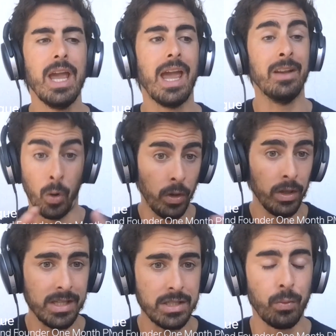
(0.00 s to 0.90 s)
And
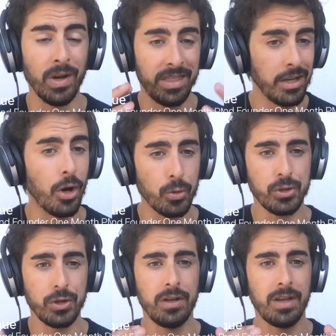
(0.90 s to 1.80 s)
all is within
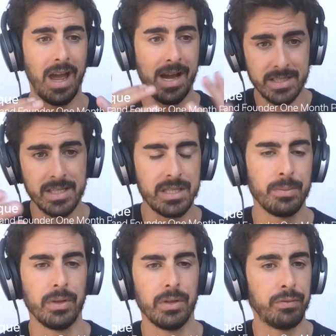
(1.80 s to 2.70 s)
Notion,
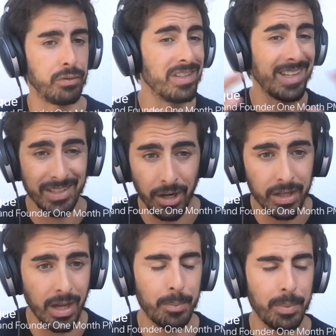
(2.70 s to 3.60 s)
accessible for the
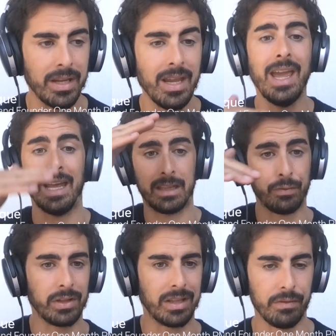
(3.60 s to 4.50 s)
entire company at
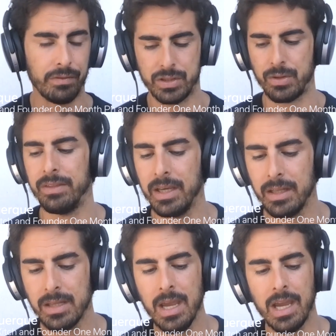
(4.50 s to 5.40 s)
different levels. So I think
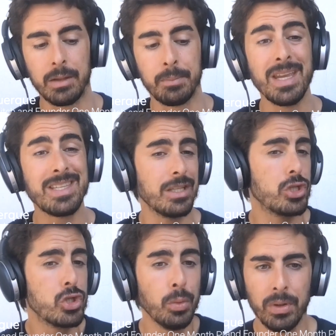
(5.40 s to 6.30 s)
it, it makes it
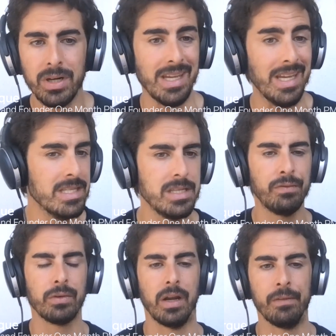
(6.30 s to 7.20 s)
super easy
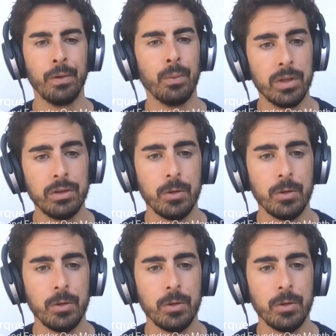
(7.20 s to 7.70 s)
for everyone